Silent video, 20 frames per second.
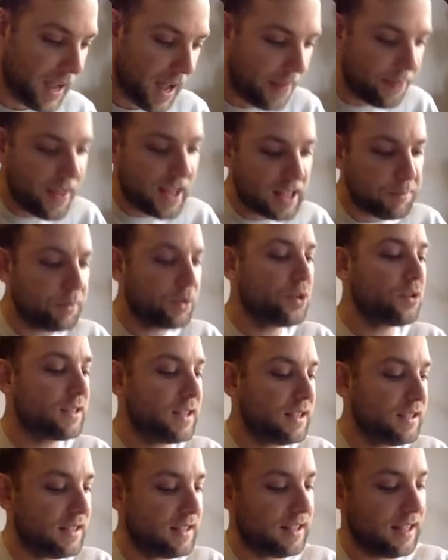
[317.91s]
and that's because
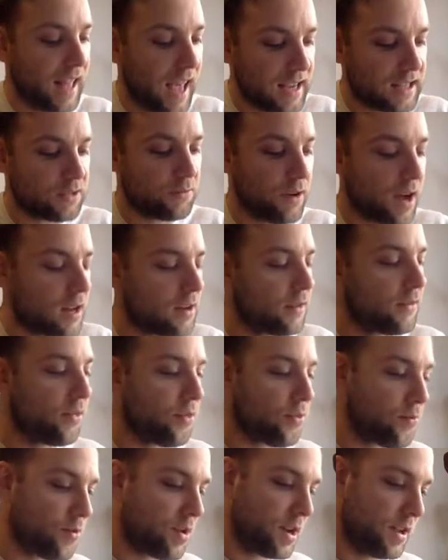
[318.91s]
this is the x squared and
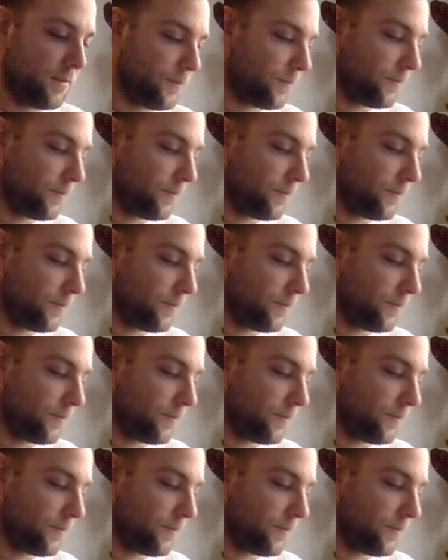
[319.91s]
3.